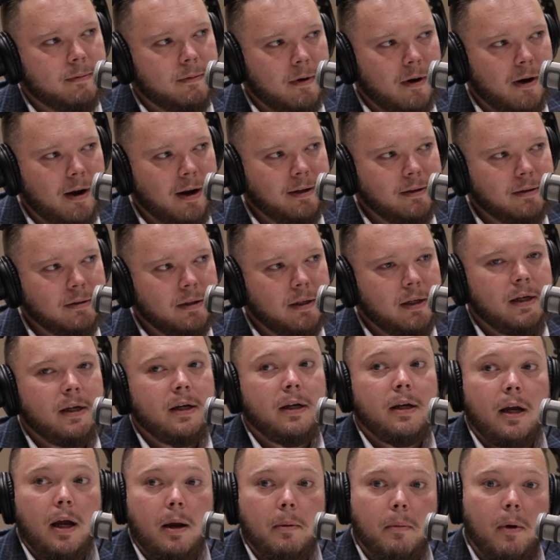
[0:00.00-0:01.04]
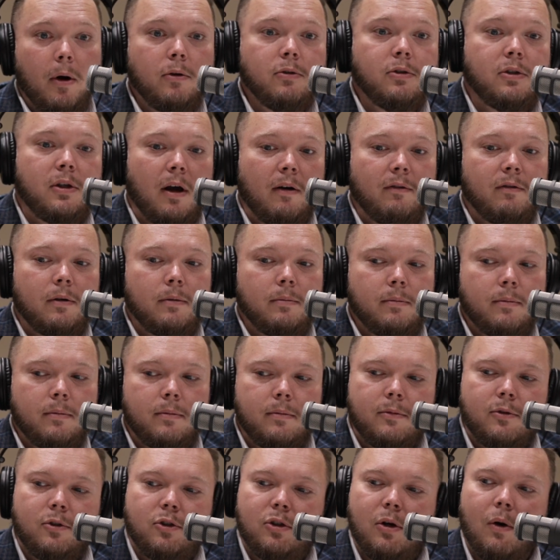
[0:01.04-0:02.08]
right? Most of them
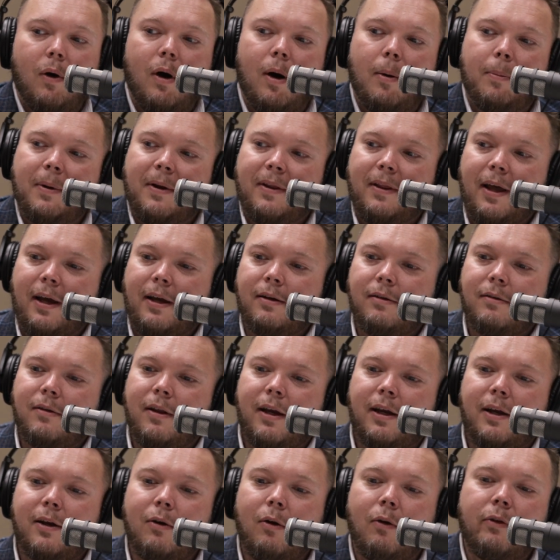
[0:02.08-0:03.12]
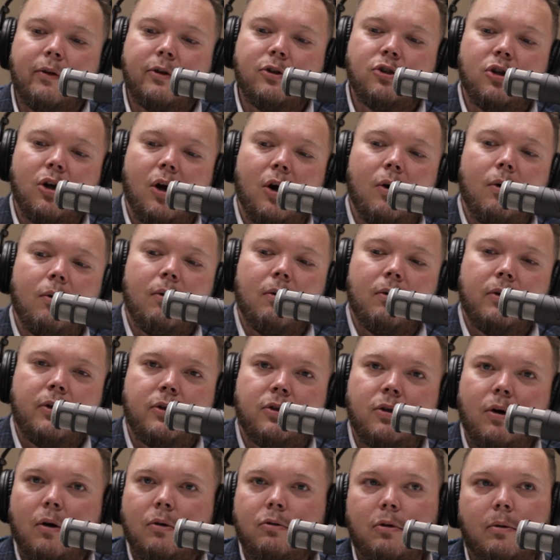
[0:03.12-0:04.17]
show up and they get on the show or you
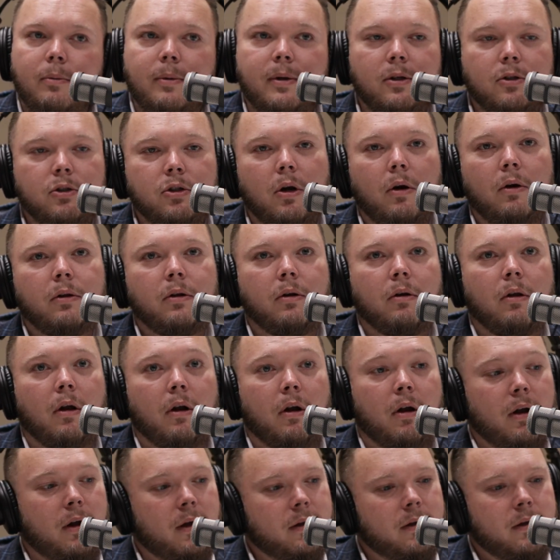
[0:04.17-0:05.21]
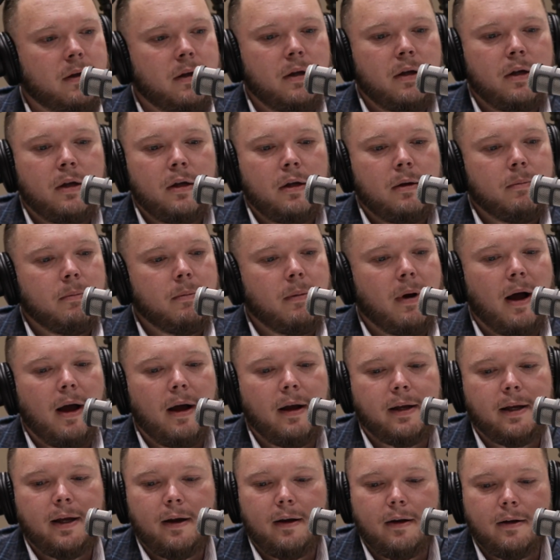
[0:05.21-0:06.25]
talk to them at a show and they're like, my
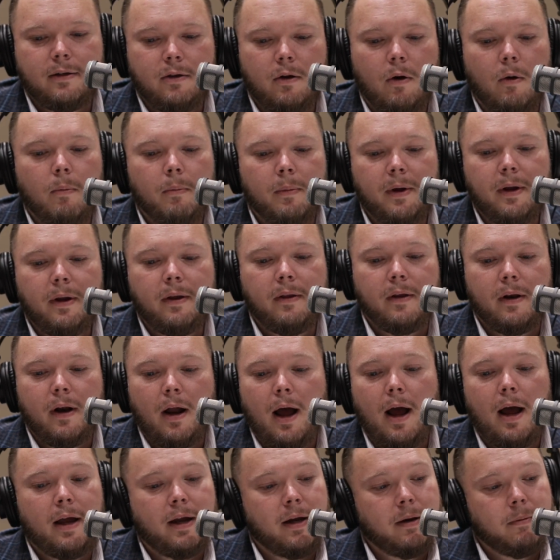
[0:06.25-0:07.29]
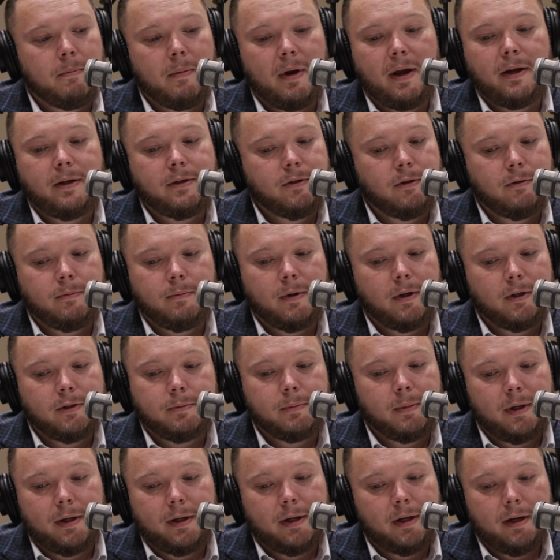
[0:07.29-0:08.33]
accountant told me that I had made too much
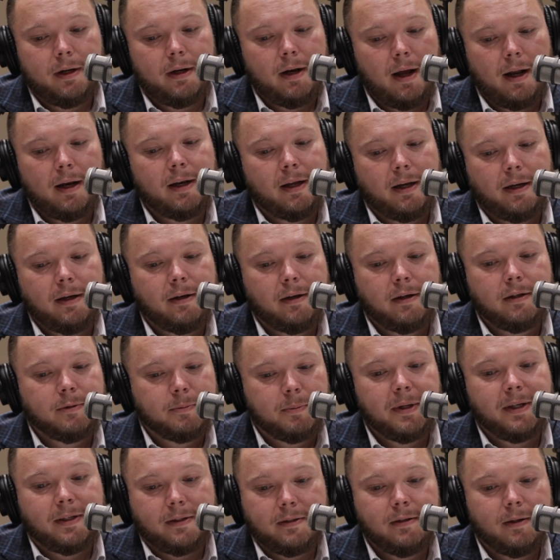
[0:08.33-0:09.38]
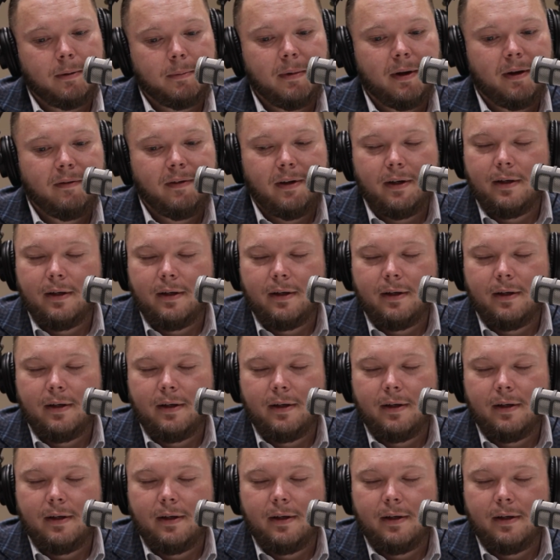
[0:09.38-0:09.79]
money and I needed to spend some of